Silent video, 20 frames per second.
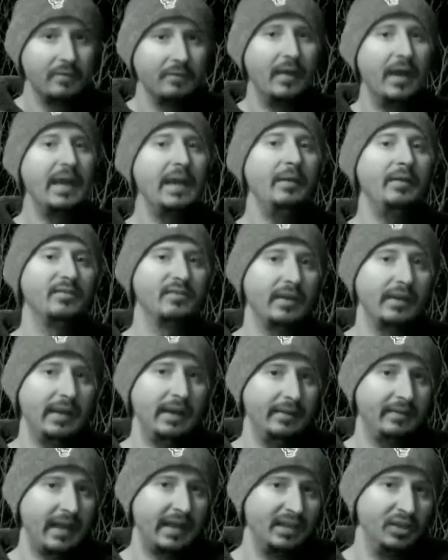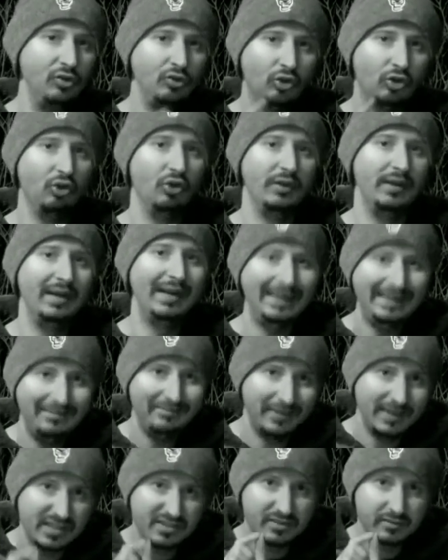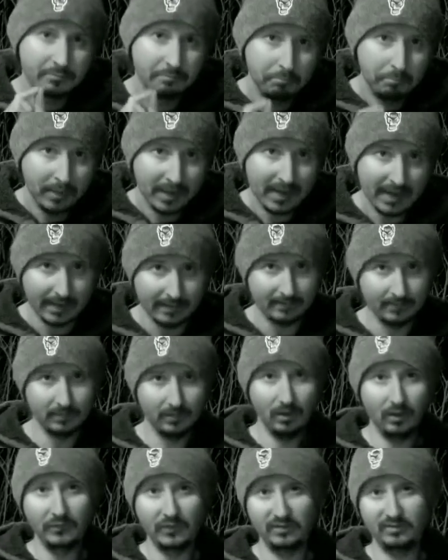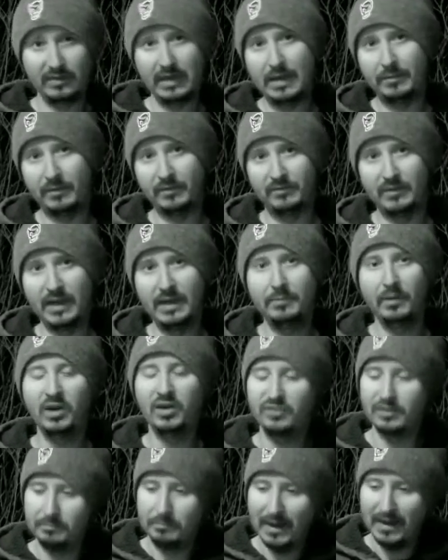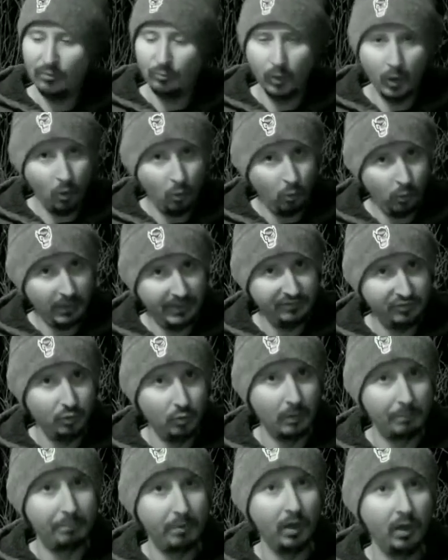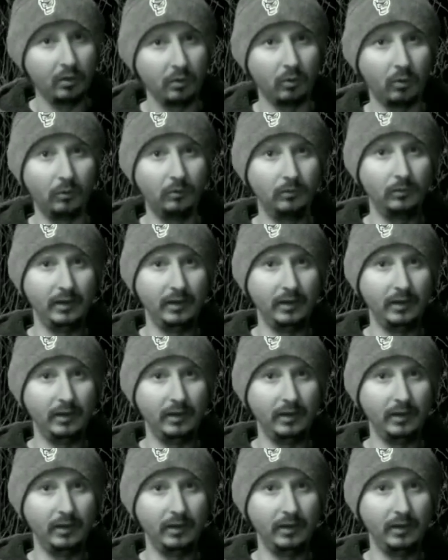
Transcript: they said that you couldn't even spit on the Sabbath day because it may roll into a puddle